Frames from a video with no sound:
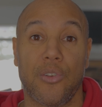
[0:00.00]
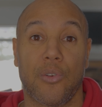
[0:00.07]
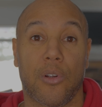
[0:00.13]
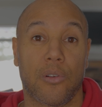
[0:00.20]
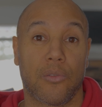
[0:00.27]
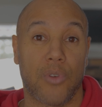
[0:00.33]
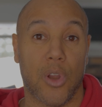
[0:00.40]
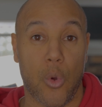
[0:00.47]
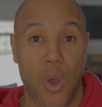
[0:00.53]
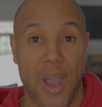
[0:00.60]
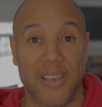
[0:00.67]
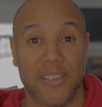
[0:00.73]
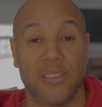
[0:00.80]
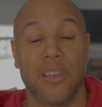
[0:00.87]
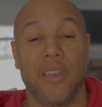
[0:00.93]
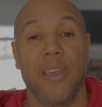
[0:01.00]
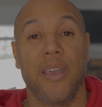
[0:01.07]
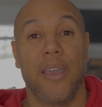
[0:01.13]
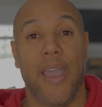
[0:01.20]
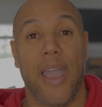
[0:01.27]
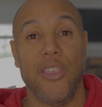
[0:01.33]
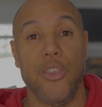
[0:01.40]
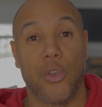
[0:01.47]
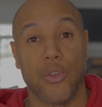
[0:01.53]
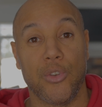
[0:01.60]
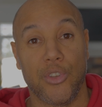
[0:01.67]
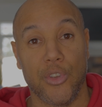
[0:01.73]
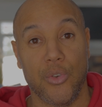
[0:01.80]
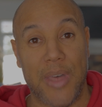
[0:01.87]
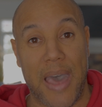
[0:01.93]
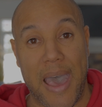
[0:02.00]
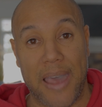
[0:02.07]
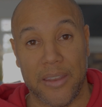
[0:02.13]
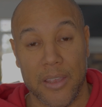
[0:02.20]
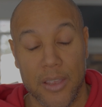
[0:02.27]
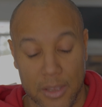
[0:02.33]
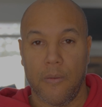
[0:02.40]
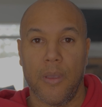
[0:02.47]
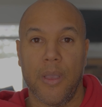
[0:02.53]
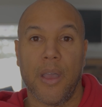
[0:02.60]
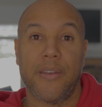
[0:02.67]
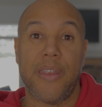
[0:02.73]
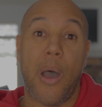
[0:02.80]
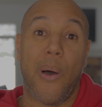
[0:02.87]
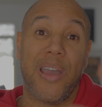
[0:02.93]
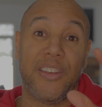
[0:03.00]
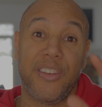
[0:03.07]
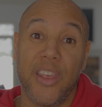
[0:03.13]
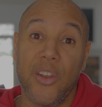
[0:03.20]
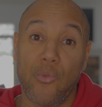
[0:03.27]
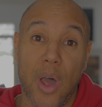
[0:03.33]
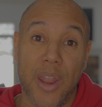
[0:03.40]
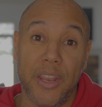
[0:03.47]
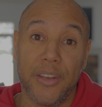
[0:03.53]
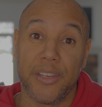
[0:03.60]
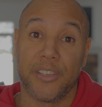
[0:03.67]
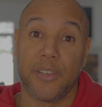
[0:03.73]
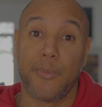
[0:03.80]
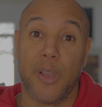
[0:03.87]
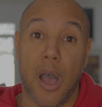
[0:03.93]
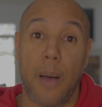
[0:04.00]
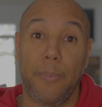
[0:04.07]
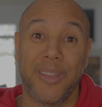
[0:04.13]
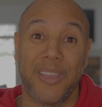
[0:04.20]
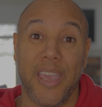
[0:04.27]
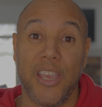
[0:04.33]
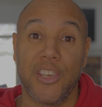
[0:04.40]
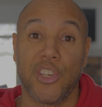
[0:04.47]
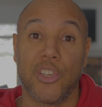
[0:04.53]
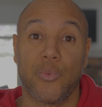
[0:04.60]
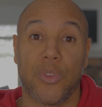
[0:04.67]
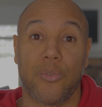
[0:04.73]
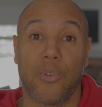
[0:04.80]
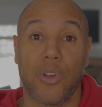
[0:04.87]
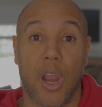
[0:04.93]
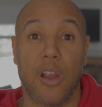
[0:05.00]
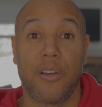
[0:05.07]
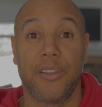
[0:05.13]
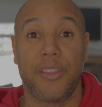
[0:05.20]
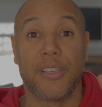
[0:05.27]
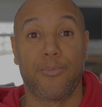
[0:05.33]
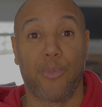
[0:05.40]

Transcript: or a request, and you can do that. Now, I did run into some complications with regard to this